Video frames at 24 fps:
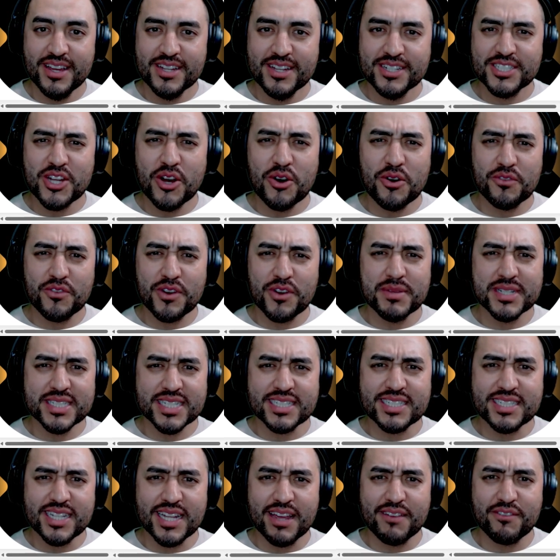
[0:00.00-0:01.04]
So from
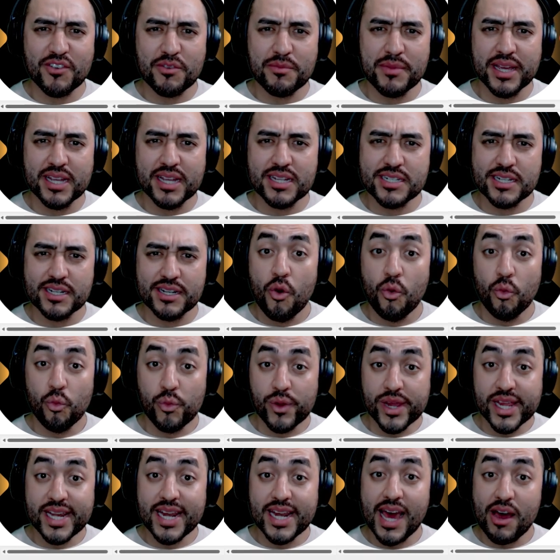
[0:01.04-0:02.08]
existing information,
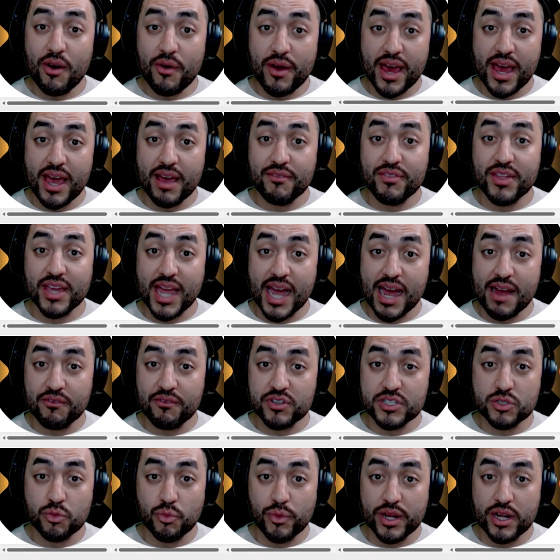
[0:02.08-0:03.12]
we now have the
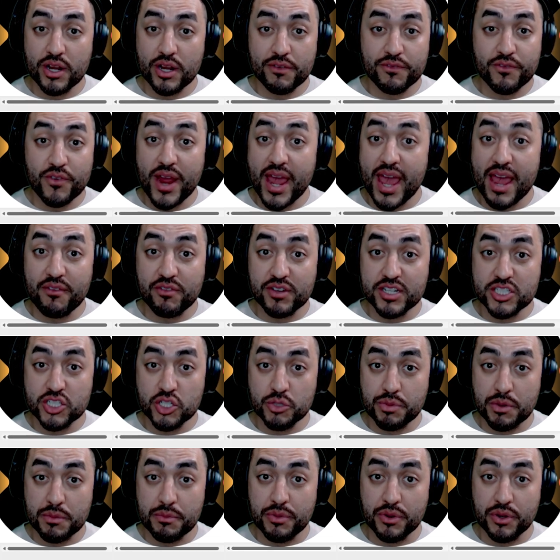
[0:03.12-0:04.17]
conference winner for every
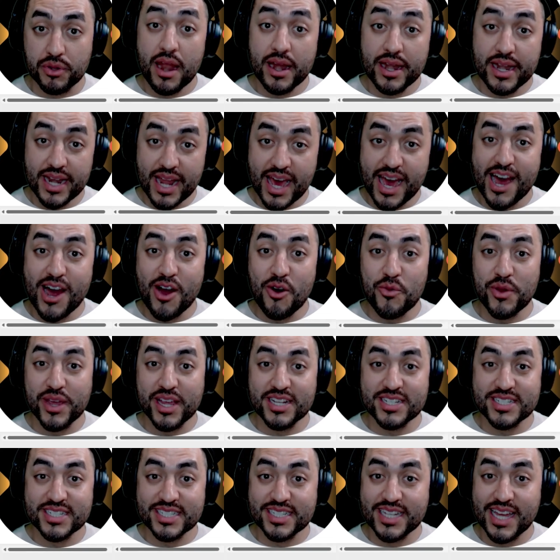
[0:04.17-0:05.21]
Super Bowl. Now we can
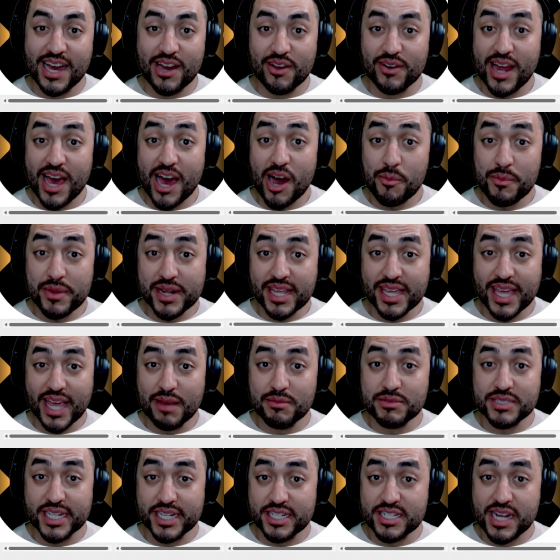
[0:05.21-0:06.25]
just count how many
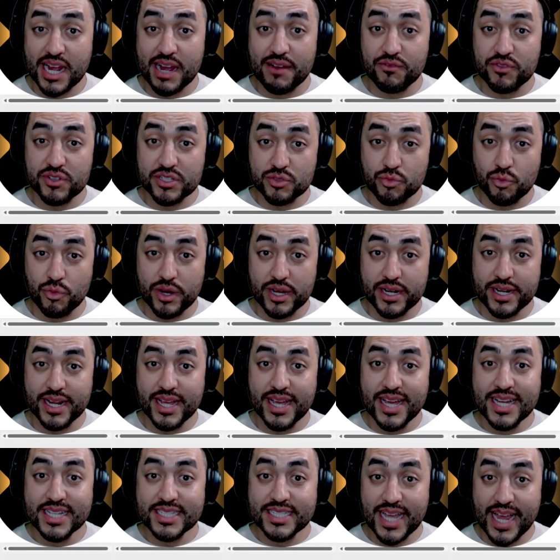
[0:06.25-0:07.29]
games each conference won
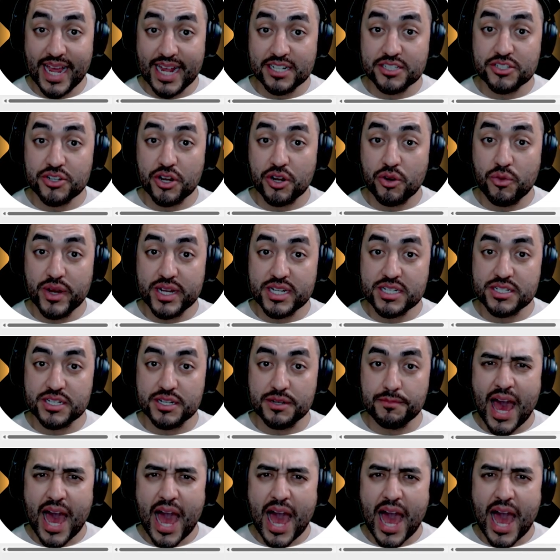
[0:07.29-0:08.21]
to answer our question.